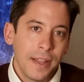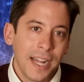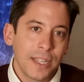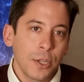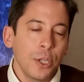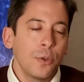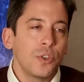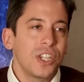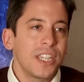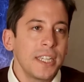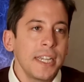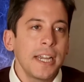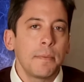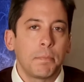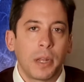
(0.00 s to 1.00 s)
That's, you
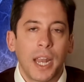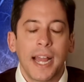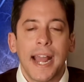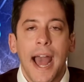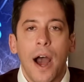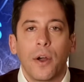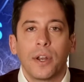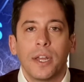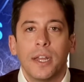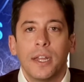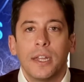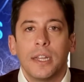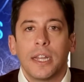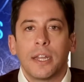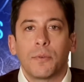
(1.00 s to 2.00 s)
see it play out
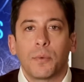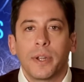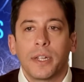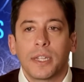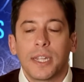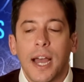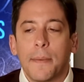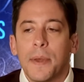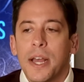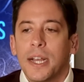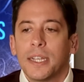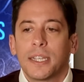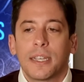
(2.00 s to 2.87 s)
in real time.